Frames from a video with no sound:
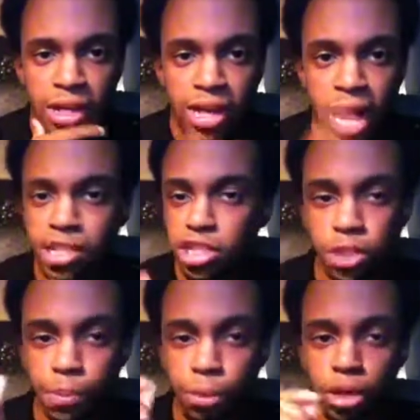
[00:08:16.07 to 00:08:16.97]
Not to
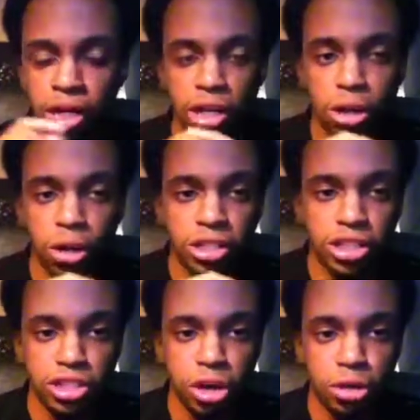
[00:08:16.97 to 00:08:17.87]
support any artist
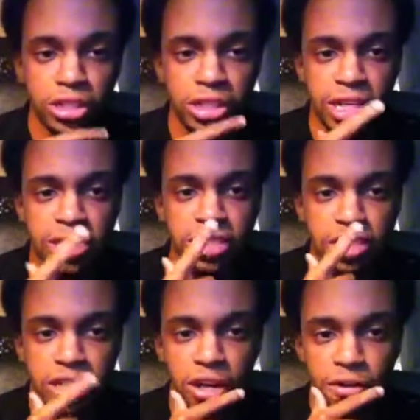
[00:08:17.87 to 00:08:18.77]
that talks against the
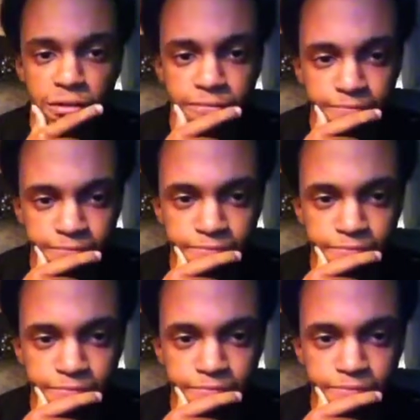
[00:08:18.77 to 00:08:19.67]
stuff.
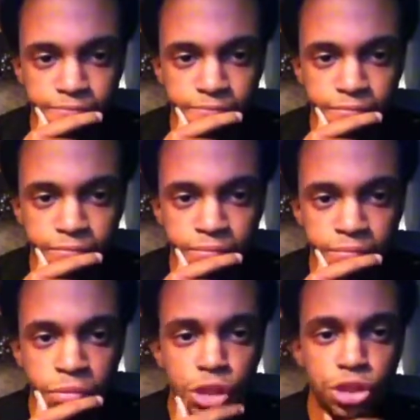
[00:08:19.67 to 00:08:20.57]

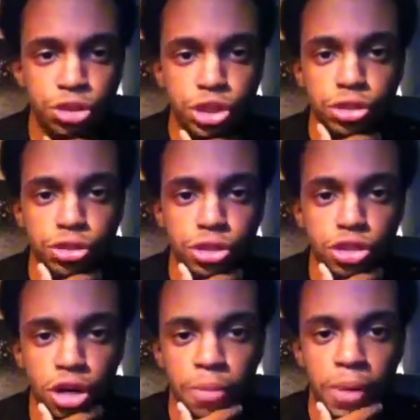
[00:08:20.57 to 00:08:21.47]
But you choose to
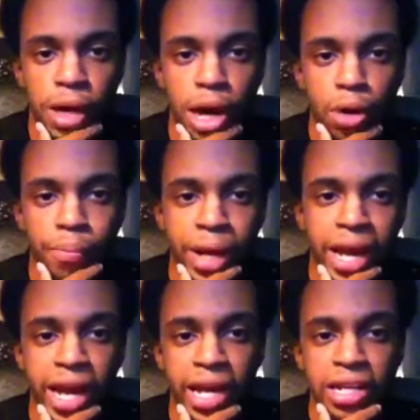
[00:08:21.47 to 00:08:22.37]
talk about how
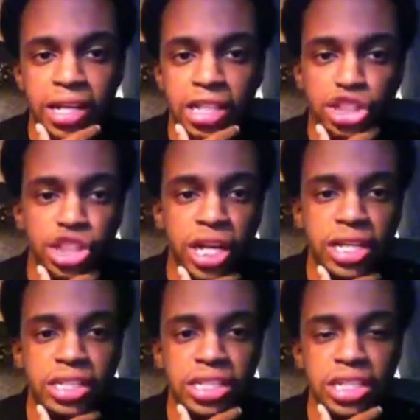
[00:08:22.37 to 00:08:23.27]
bad
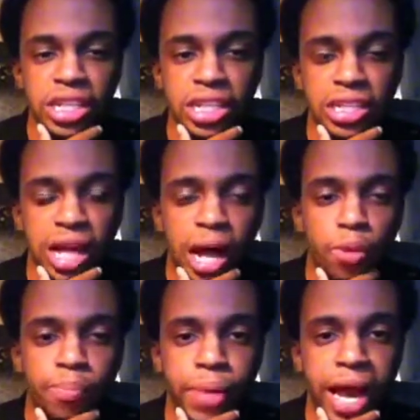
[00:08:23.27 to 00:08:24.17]
Jay-Z is, and
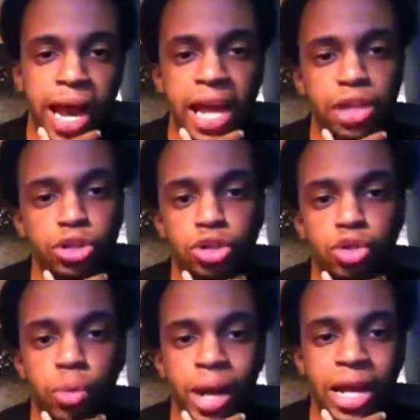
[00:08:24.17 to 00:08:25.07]
how bad
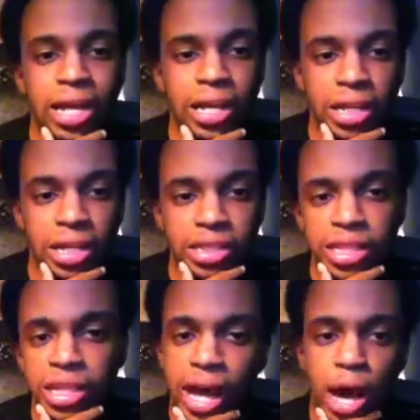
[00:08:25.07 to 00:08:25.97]
Lil Wayne is,
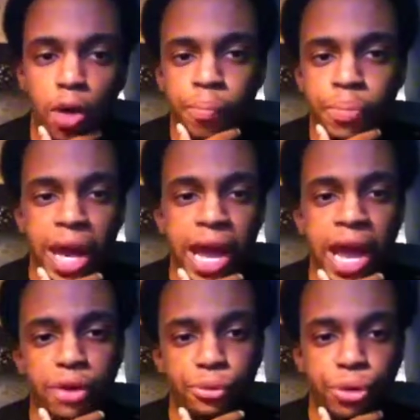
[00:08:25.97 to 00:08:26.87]
and how
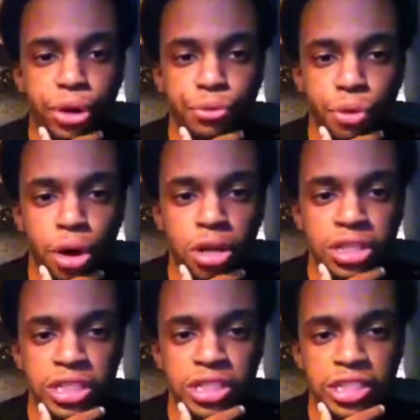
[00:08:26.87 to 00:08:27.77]
bad Rick
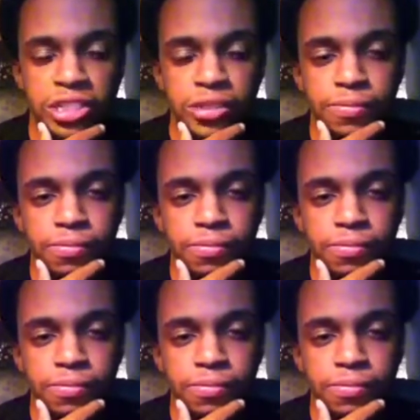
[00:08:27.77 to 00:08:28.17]
Ross is.